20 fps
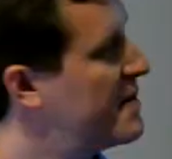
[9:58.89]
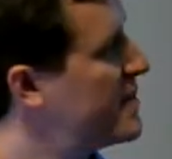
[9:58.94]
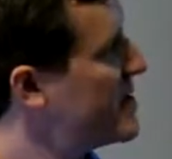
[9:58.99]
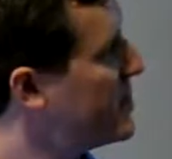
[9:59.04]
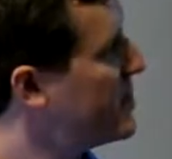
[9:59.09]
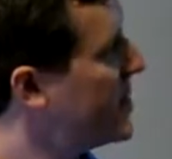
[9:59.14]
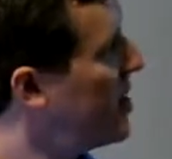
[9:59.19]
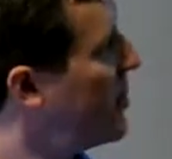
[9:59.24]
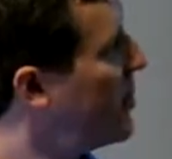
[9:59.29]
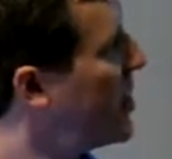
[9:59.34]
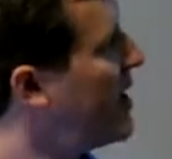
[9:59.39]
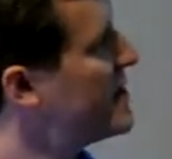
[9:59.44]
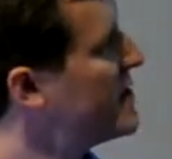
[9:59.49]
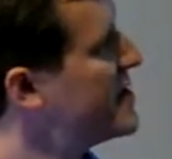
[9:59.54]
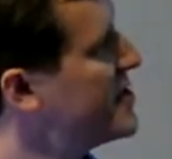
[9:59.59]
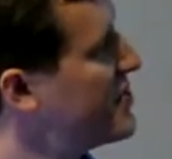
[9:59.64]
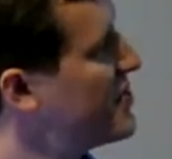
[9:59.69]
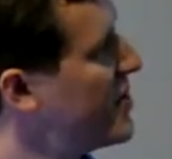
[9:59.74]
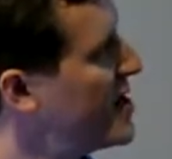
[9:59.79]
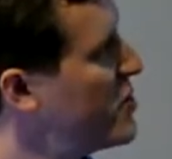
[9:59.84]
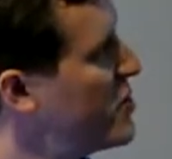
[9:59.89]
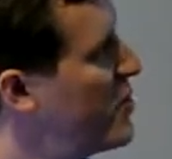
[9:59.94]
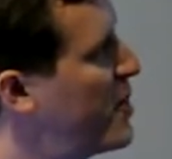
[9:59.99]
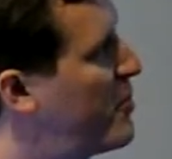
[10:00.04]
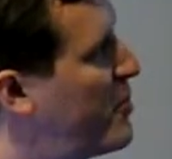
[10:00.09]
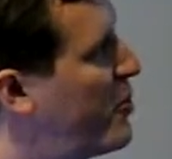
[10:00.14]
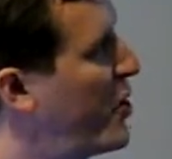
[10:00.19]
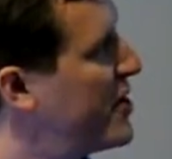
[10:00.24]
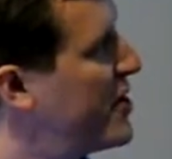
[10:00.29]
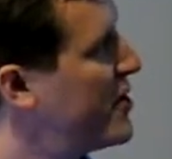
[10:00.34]
Because here we have a situation where
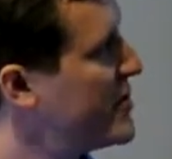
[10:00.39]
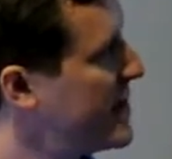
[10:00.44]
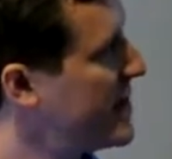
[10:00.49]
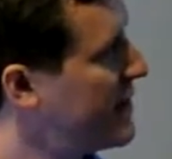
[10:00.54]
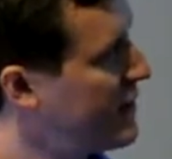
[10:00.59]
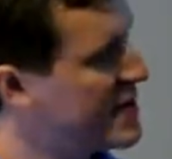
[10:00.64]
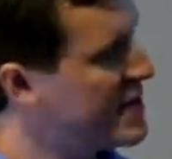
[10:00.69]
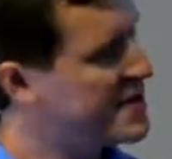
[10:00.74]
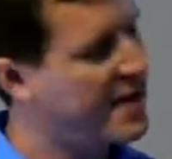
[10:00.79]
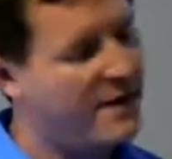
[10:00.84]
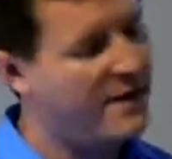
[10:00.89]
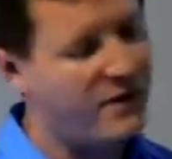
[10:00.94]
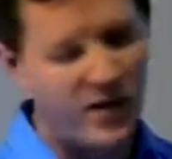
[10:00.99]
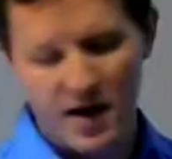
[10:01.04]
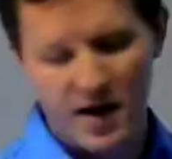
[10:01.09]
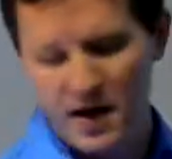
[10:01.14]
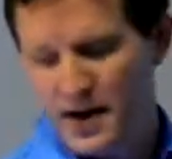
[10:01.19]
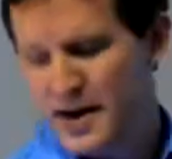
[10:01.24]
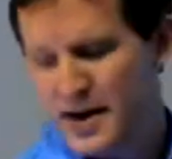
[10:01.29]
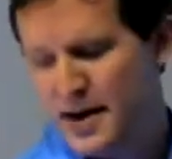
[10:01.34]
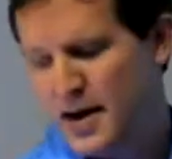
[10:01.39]
people are using free software